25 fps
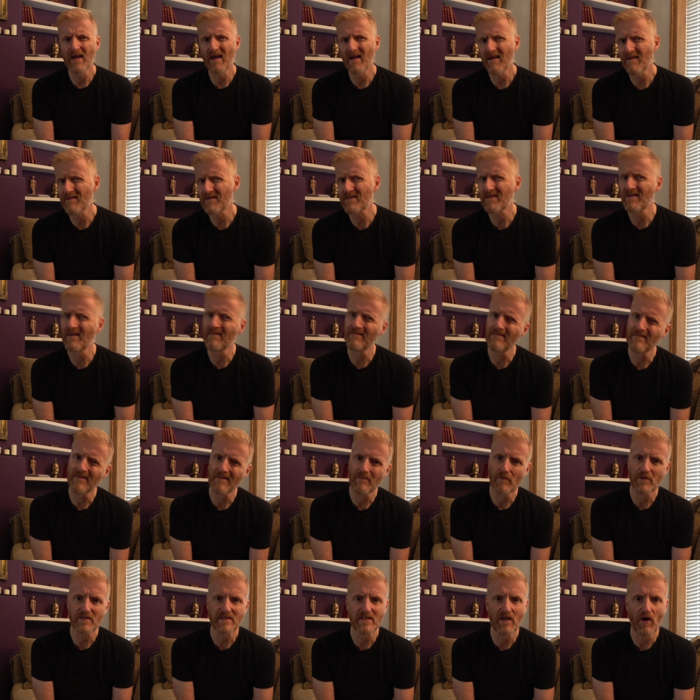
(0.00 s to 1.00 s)
I always thought,
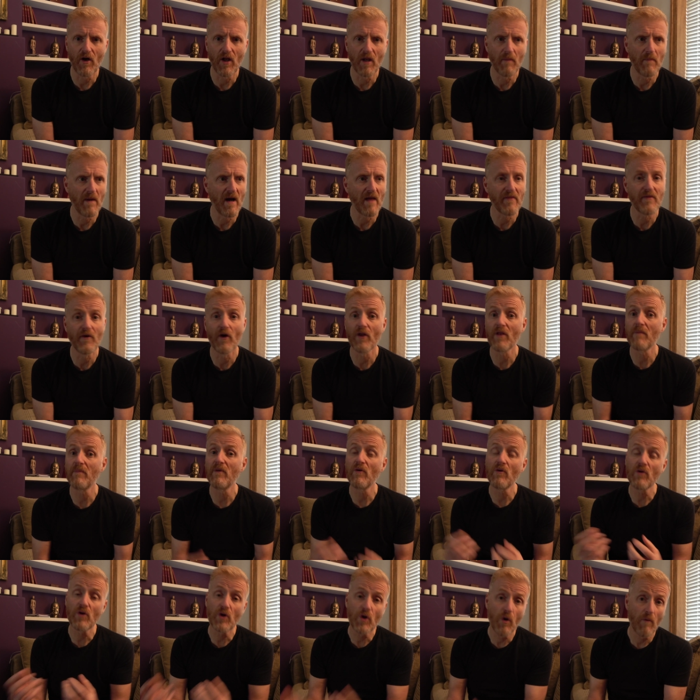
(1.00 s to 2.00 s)
well, what's that all about? I thought they'd be
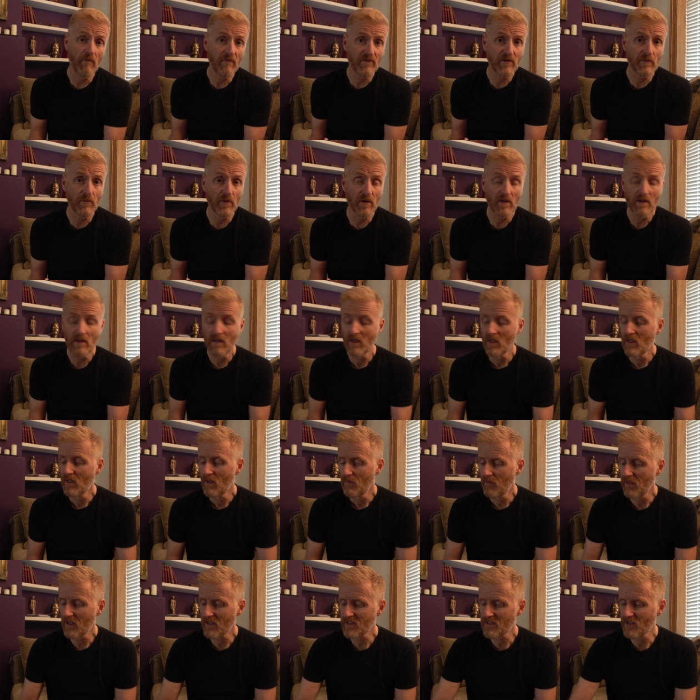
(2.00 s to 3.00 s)
uncomfortable,
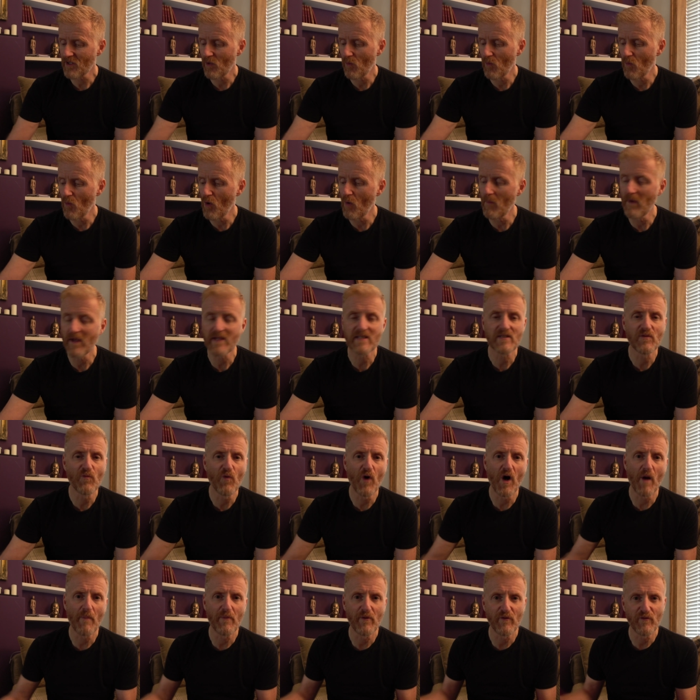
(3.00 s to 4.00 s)
because I thought, well, what makes them
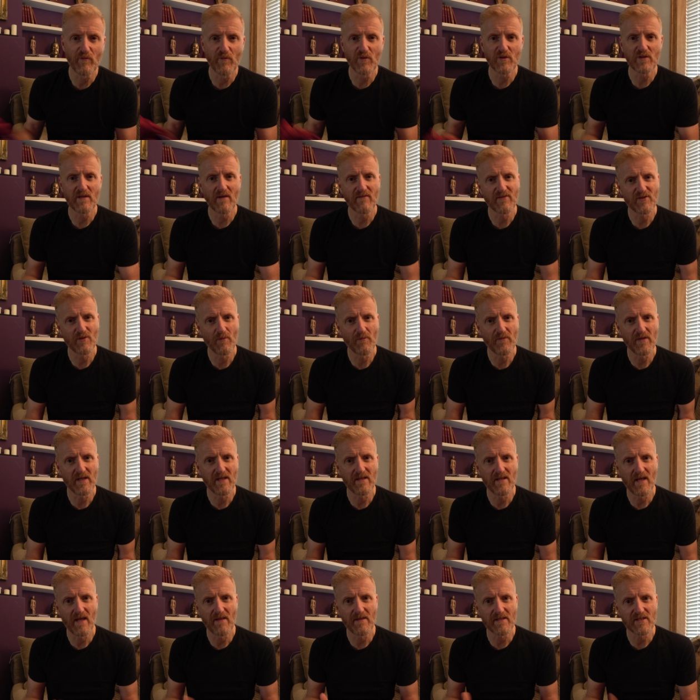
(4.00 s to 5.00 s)
waterproof? They must have something
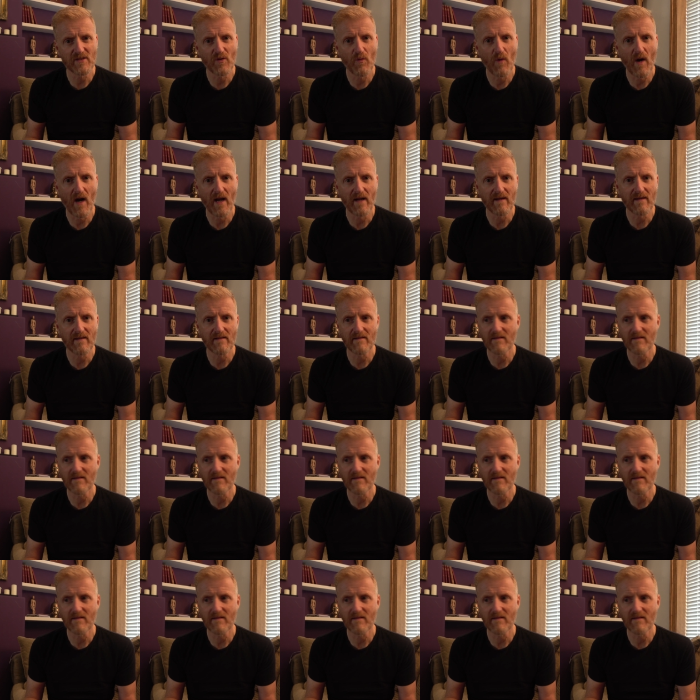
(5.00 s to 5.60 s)
in there that's quite,